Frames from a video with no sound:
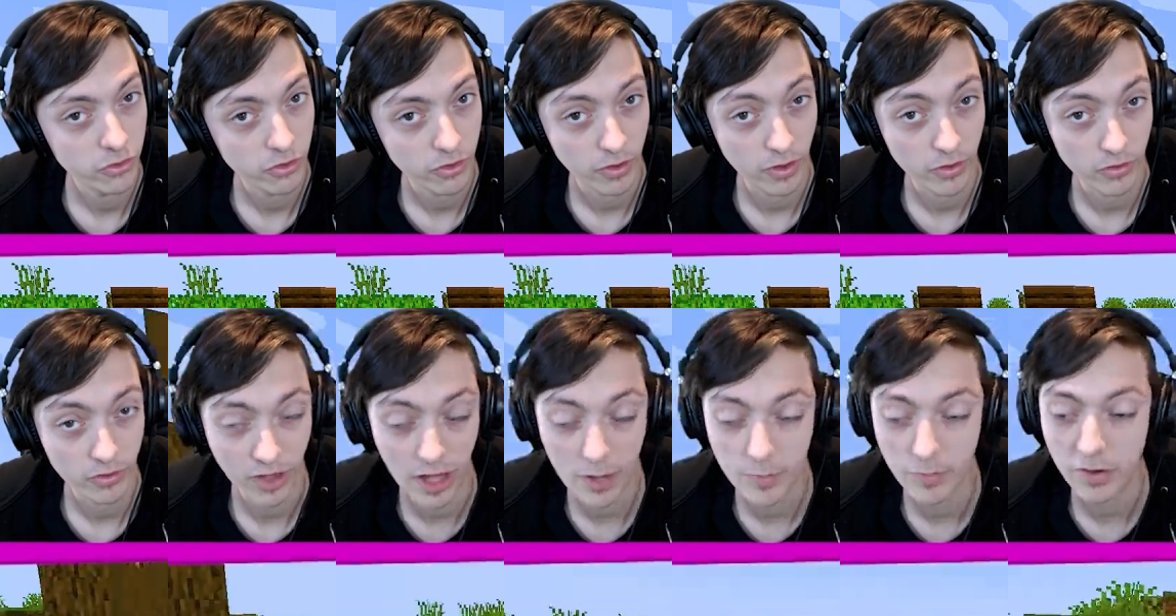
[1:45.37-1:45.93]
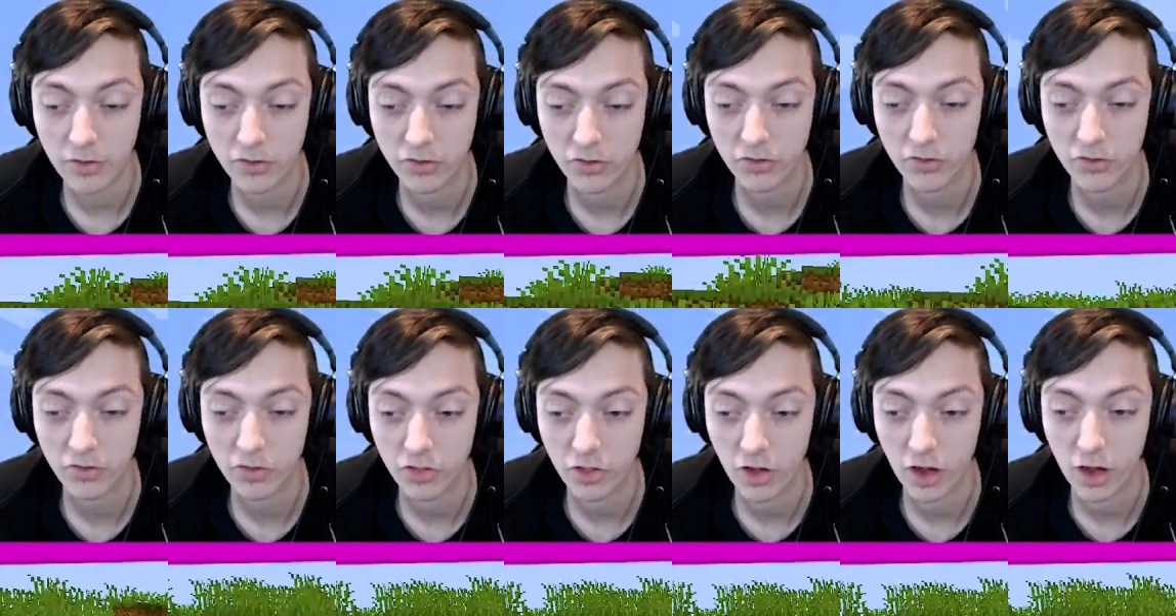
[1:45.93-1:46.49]
So that brings us
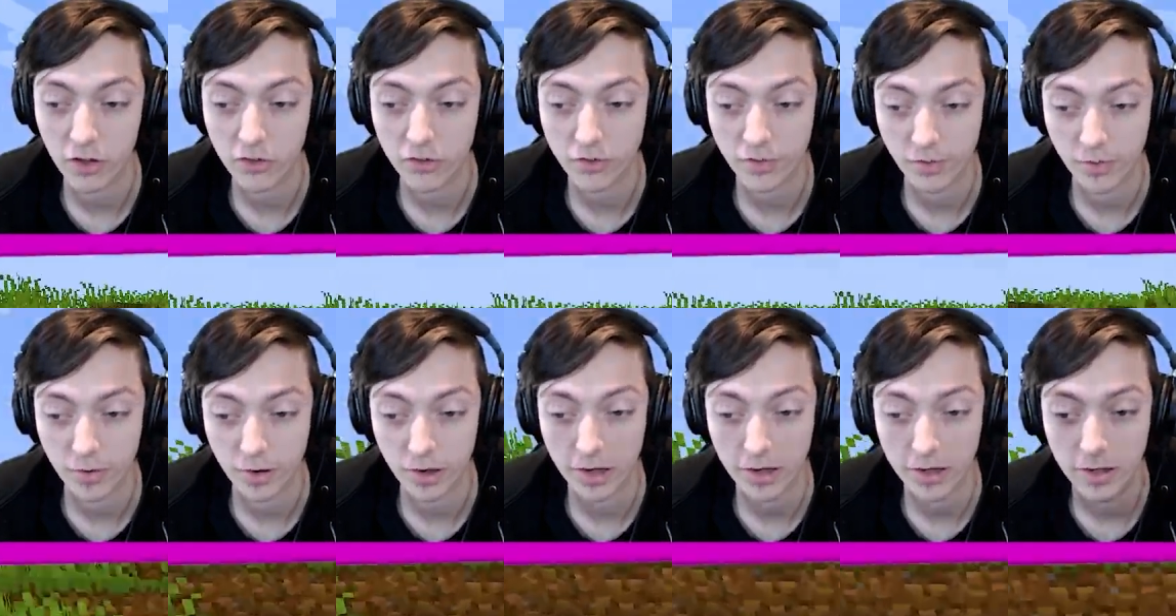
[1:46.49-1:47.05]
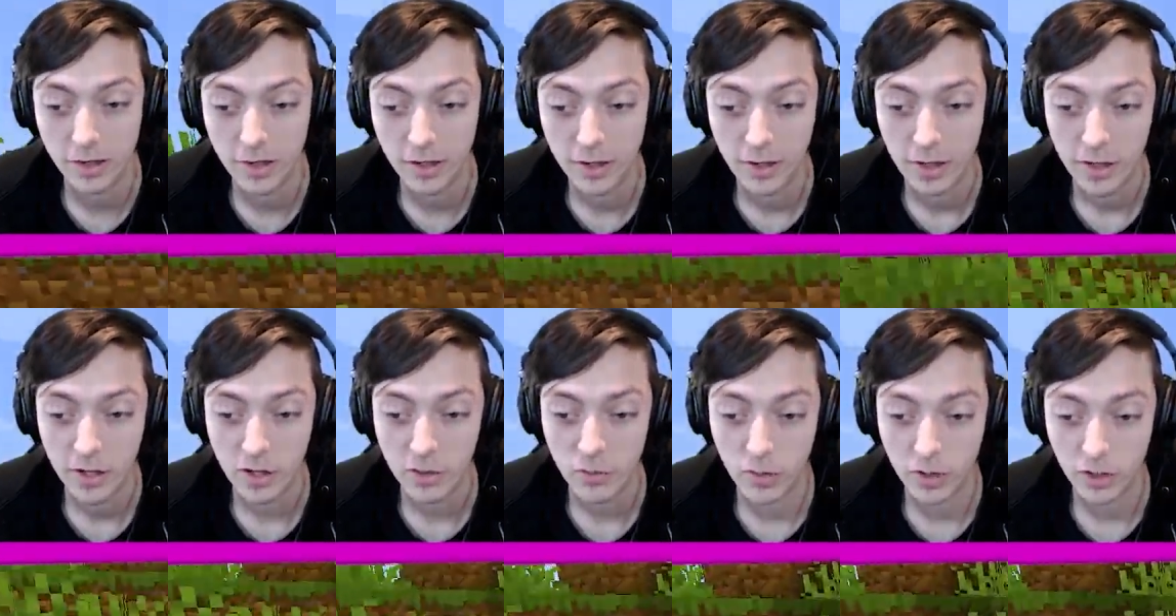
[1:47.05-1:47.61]
to task 3,
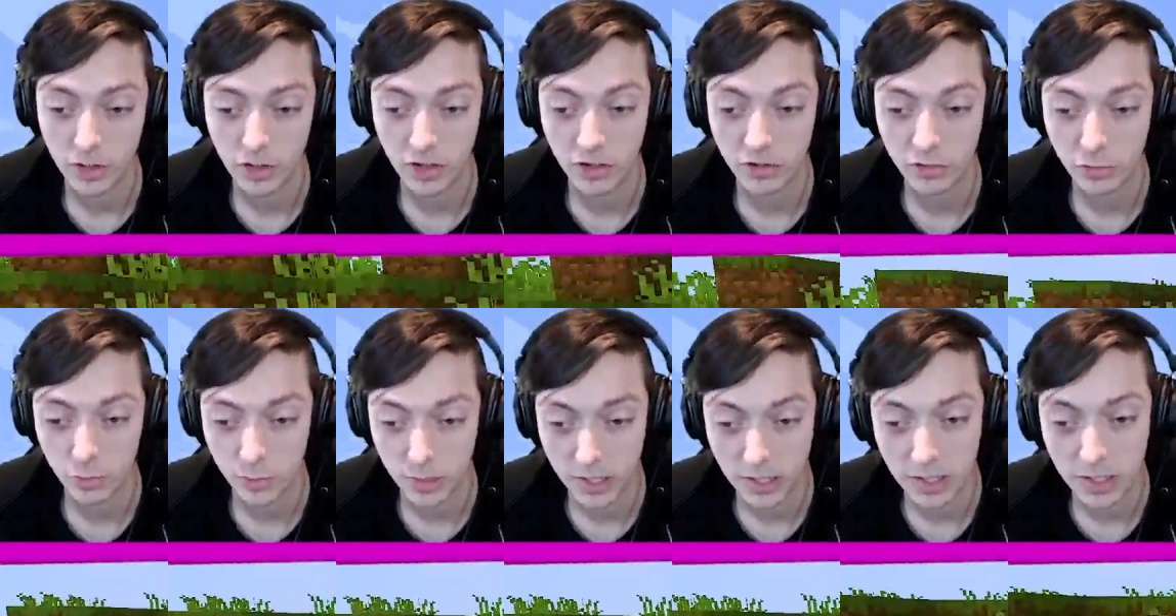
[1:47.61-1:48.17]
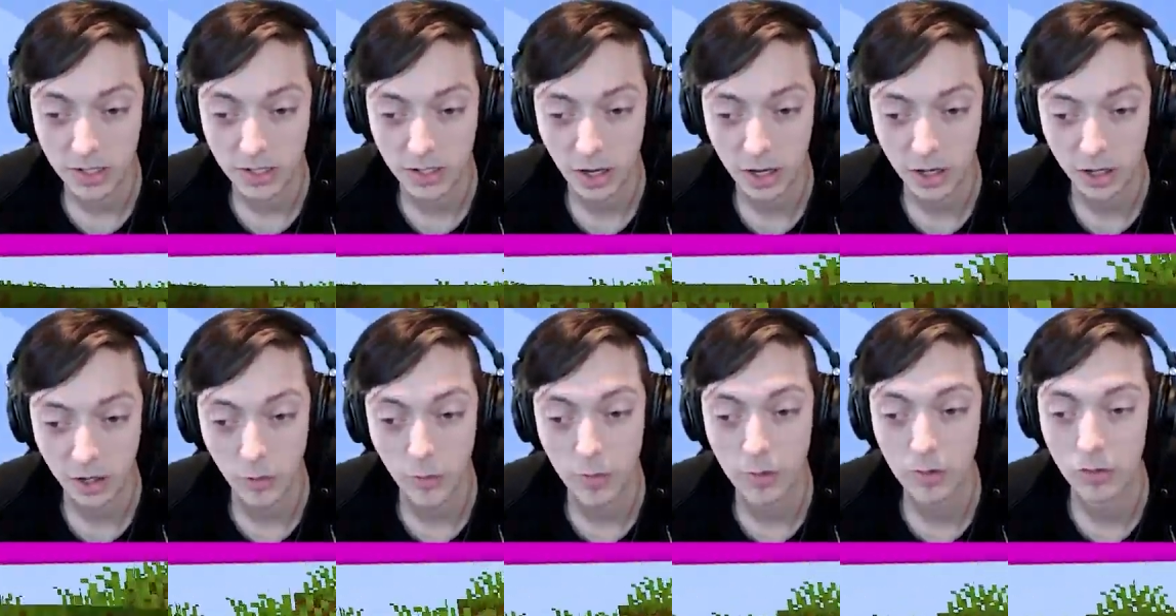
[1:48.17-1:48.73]
which is we are
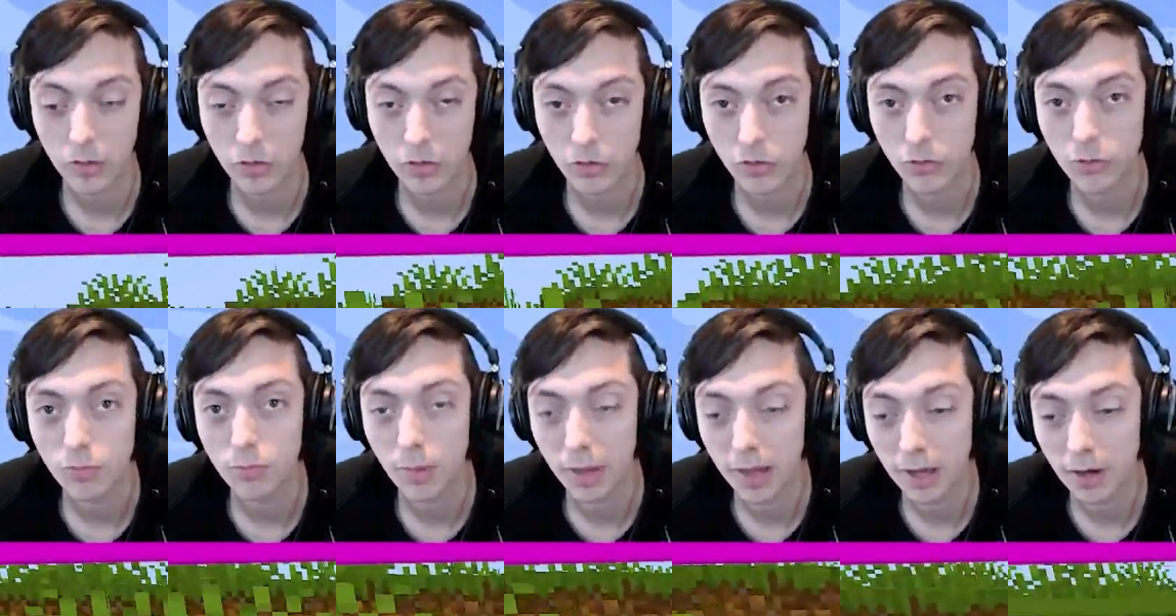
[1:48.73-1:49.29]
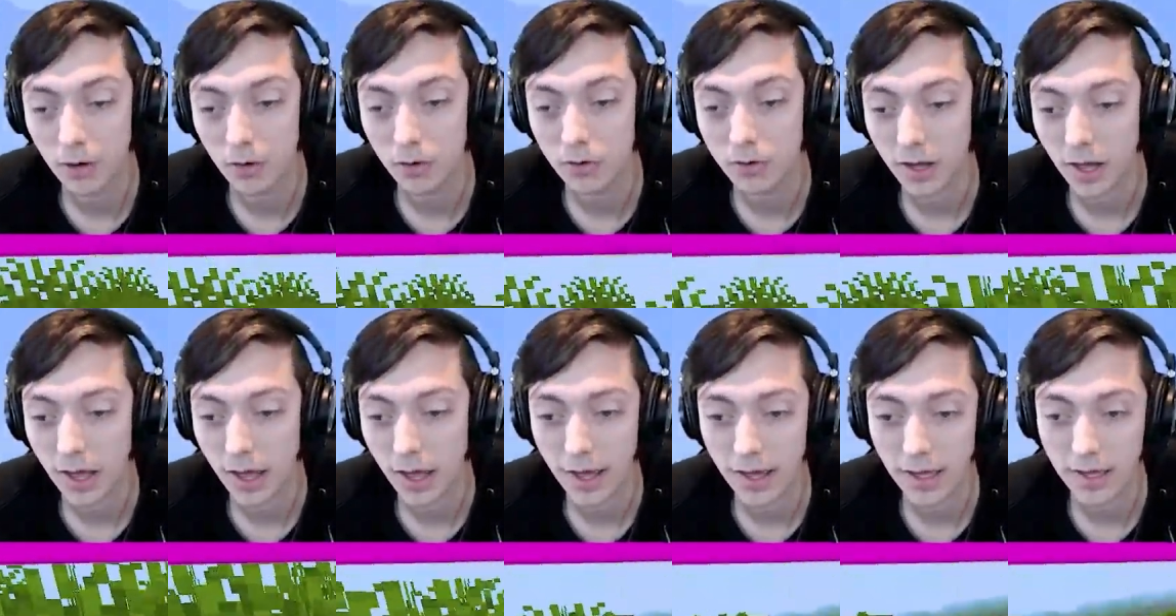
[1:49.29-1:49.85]
going to build
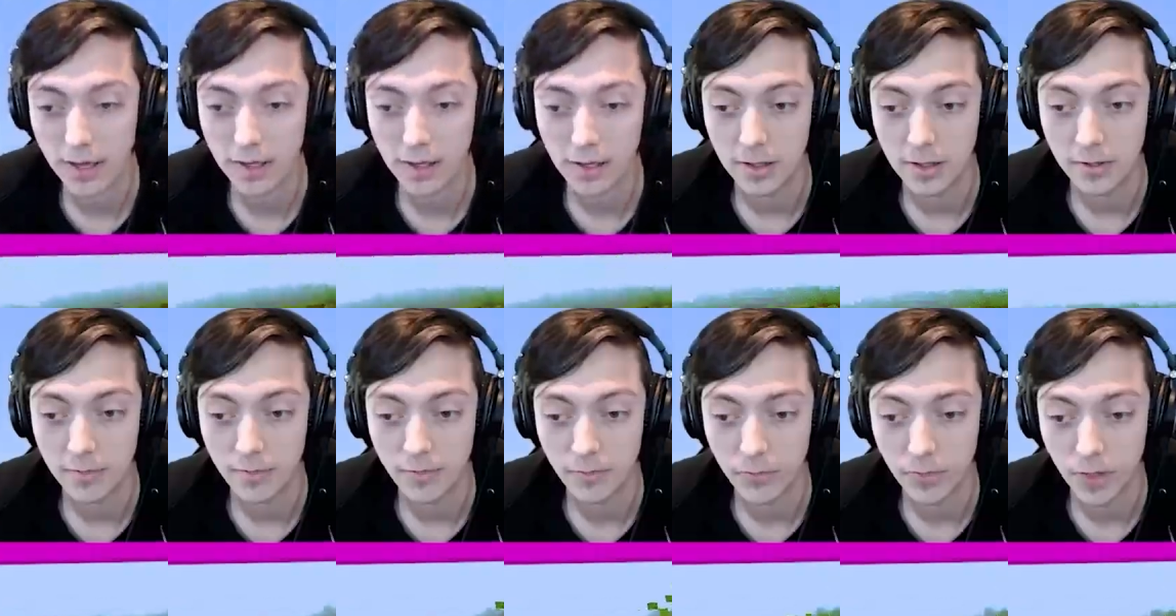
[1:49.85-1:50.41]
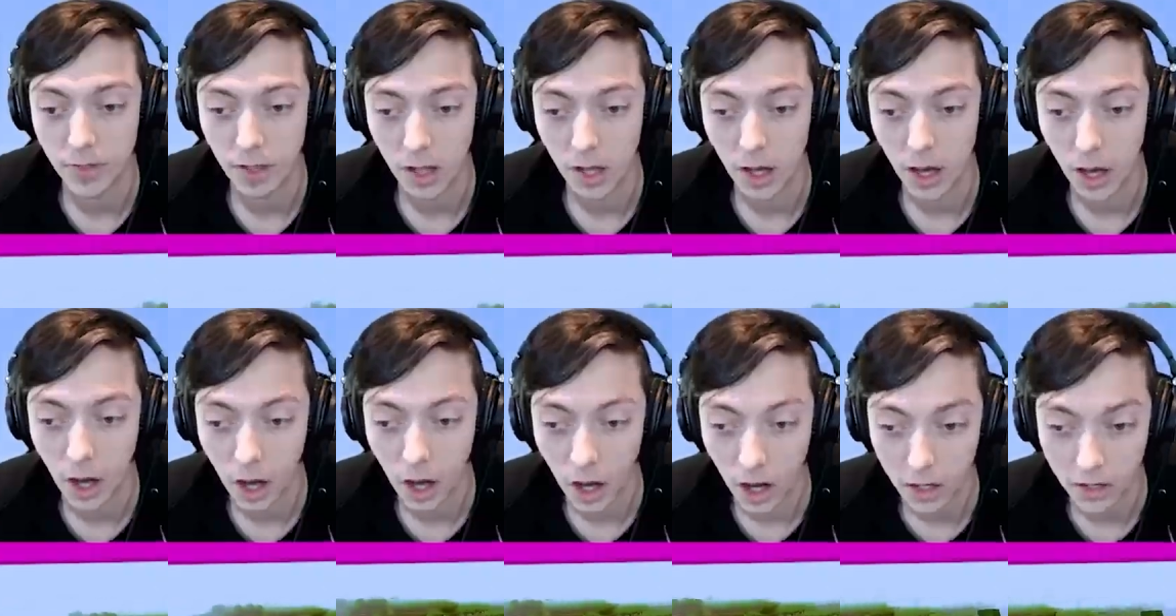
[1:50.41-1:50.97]
a
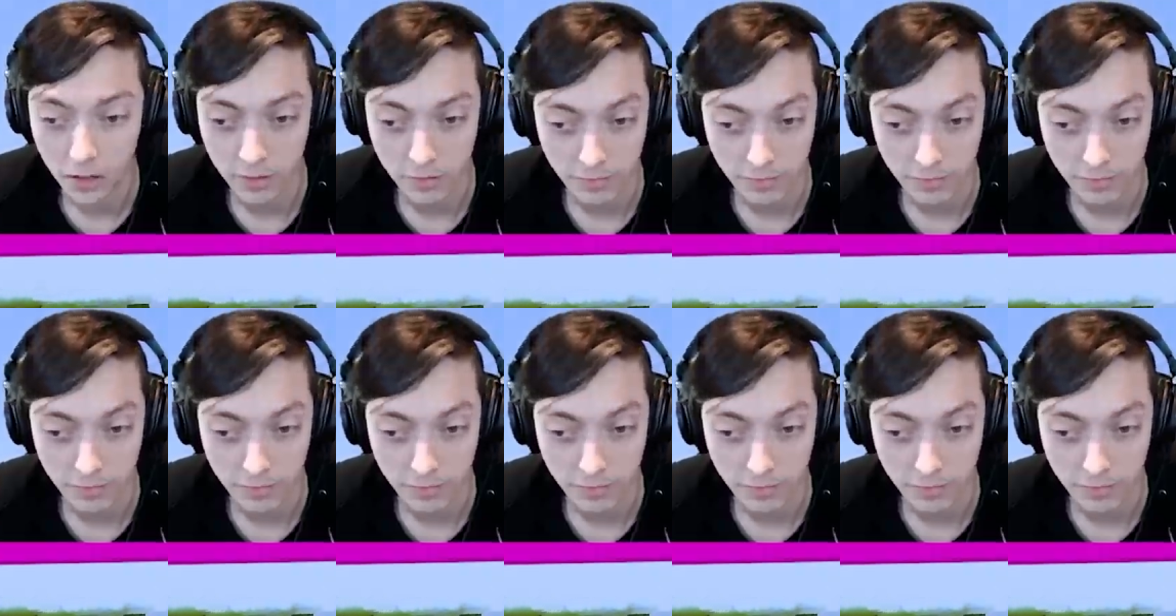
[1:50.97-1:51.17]
iron